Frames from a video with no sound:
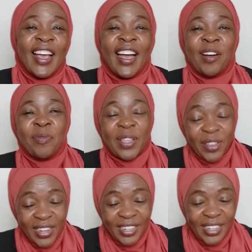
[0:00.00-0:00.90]
I hope you
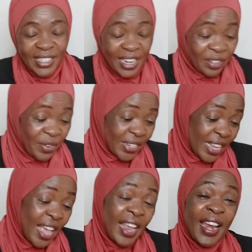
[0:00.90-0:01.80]
enjoyed listening to it.
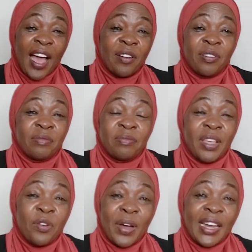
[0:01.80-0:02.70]
Now,
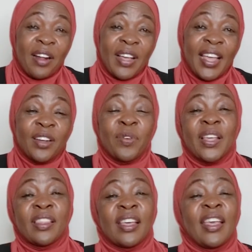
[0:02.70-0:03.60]
what I'll end
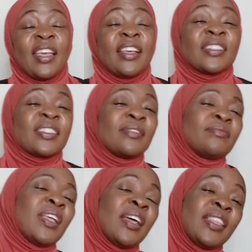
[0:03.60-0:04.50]
with is
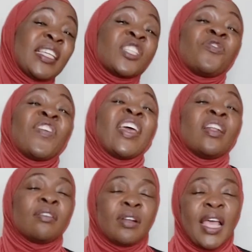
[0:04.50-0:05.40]
this feel,